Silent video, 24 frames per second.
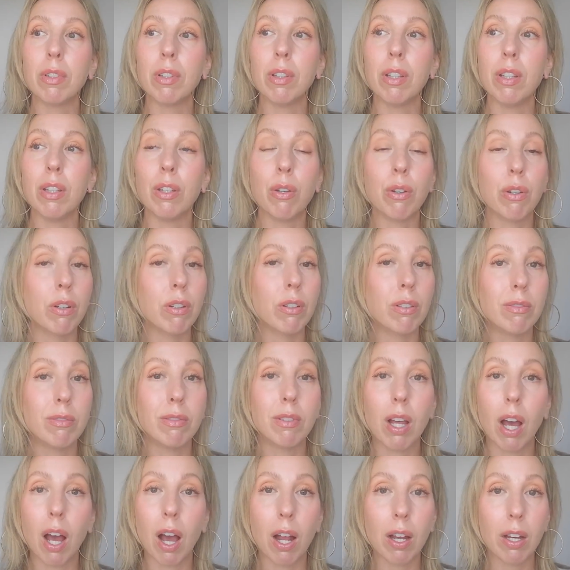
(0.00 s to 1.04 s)
You're
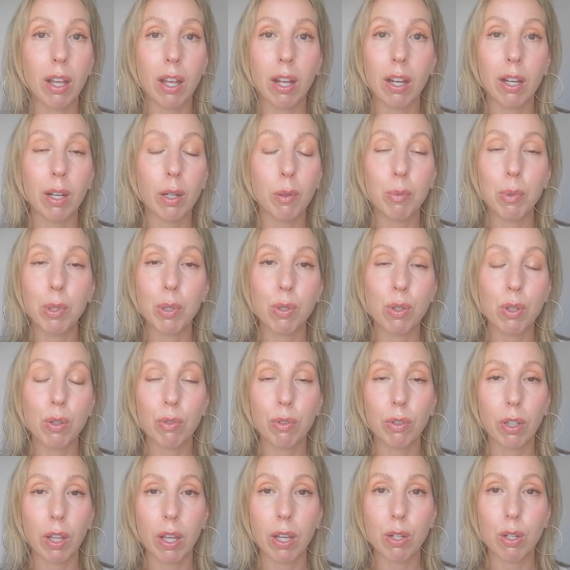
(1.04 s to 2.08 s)
not in an abusive
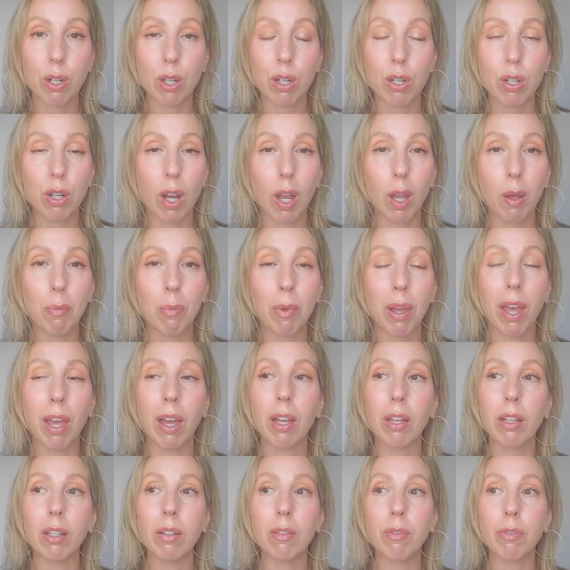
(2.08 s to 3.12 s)
relationship.
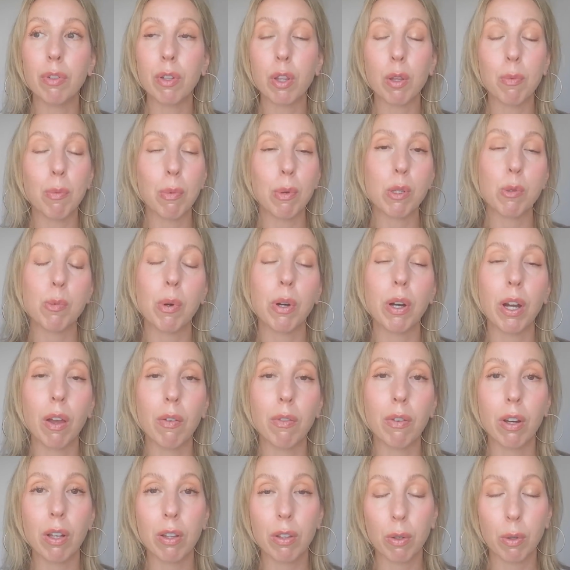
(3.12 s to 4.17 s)
And for the most part,
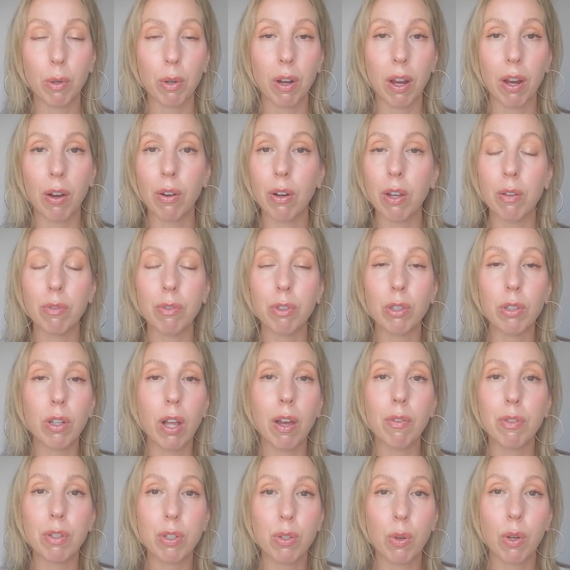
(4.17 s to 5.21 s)
every other area of your
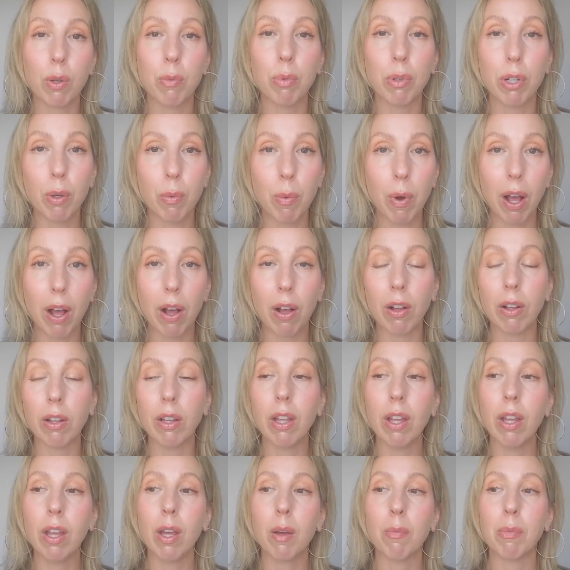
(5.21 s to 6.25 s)
life is going pretty well.
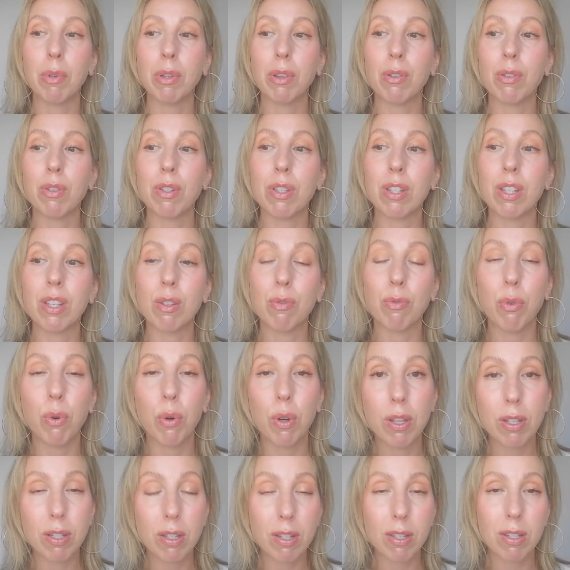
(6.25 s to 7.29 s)
But there's this
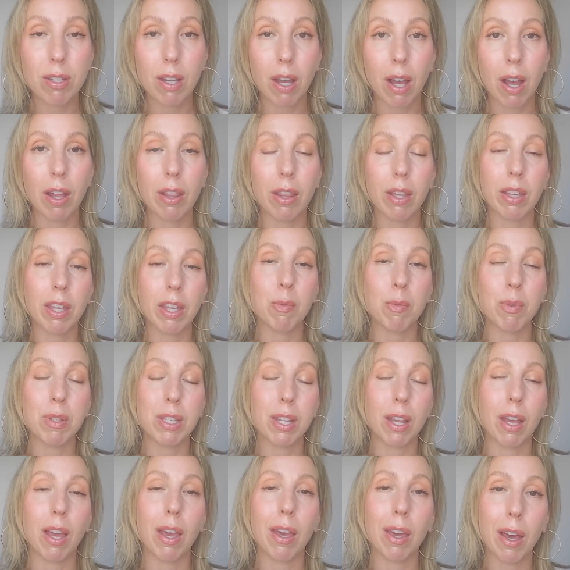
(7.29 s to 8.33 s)
voice inside that
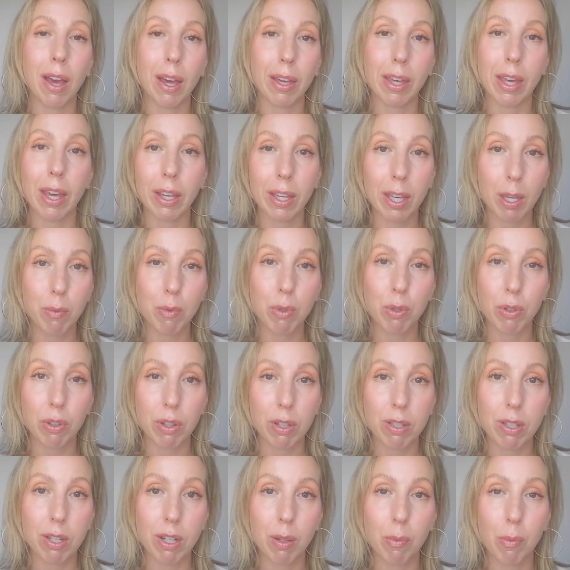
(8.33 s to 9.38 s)
saying, I can't keep doing
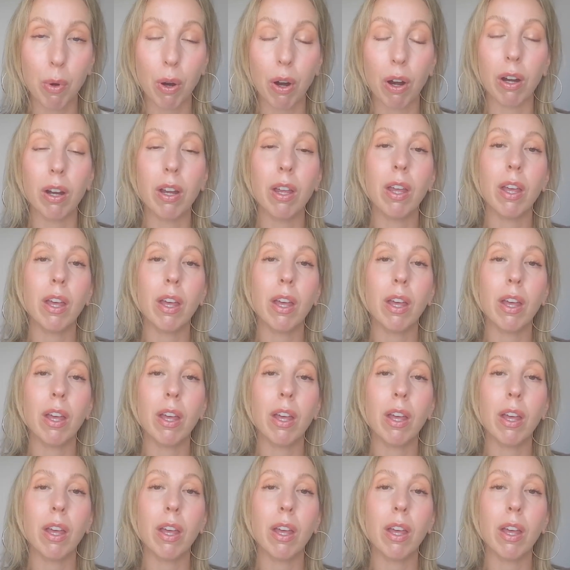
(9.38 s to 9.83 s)
this anymore.